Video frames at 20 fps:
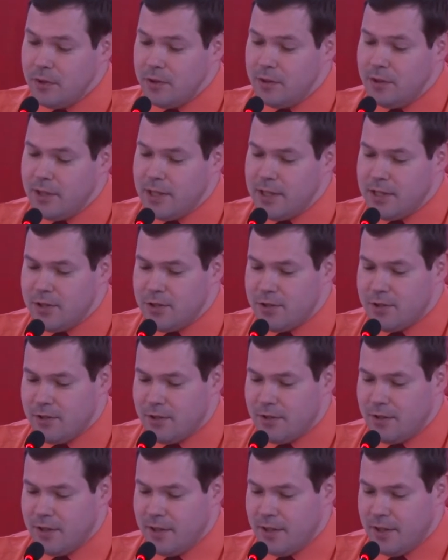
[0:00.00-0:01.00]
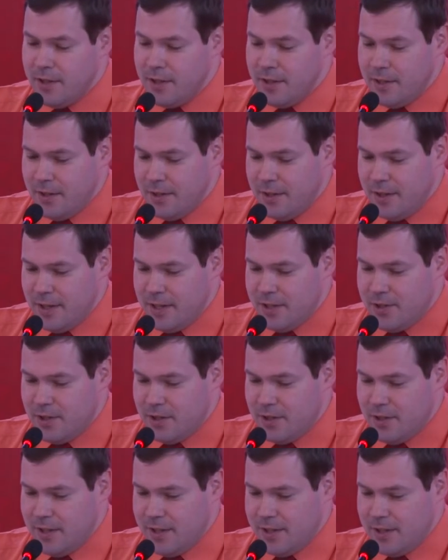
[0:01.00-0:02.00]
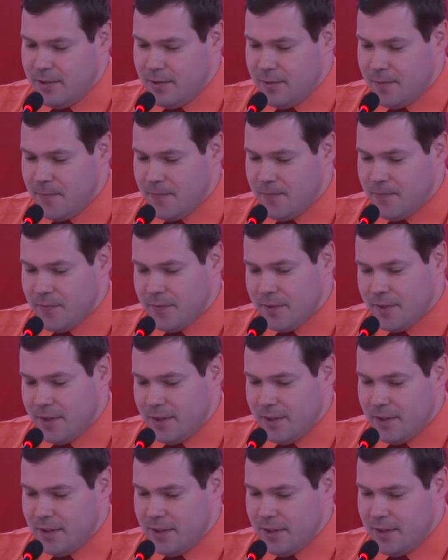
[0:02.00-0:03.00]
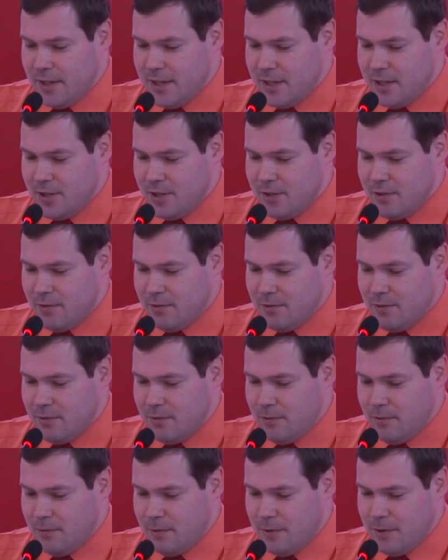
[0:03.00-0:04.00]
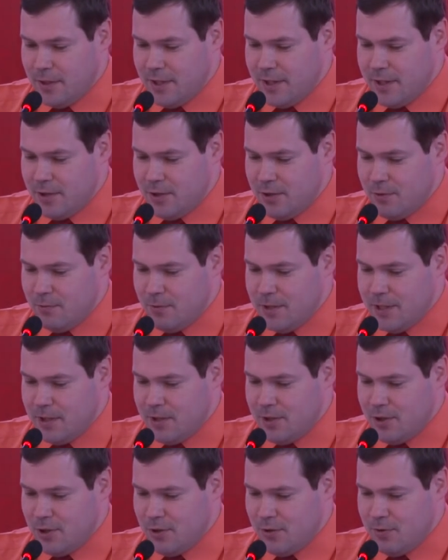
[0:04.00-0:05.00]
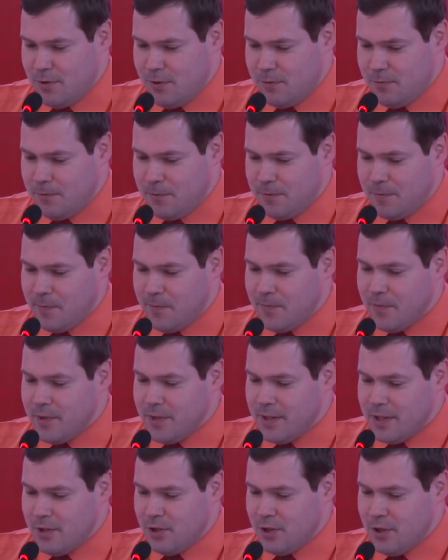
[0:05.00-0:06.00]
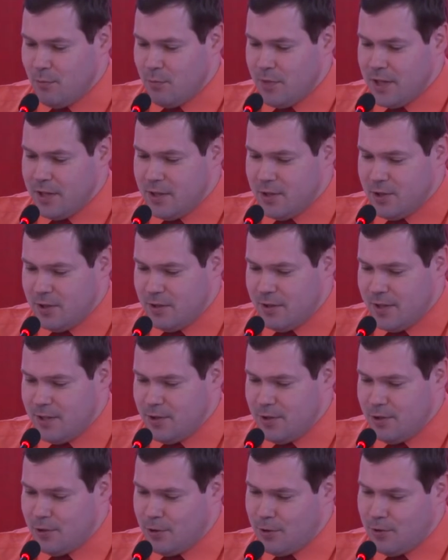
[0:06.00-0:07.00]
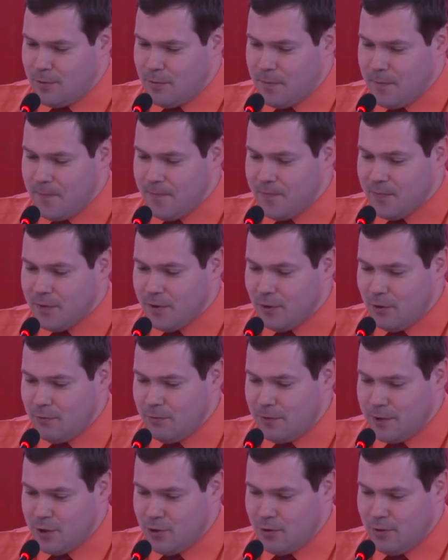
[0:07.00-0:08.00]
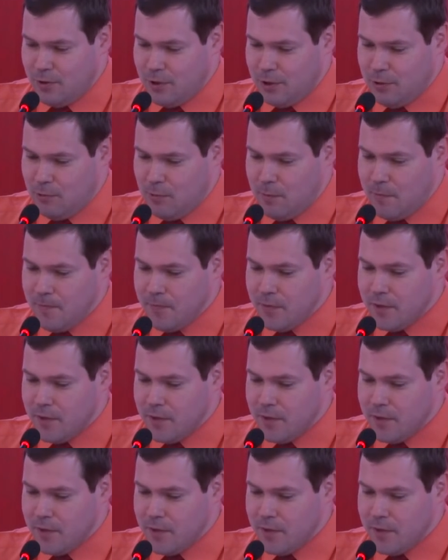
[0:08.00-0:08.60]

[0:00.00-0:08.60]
1989 and 1991, he served as the magazine editor of a journal,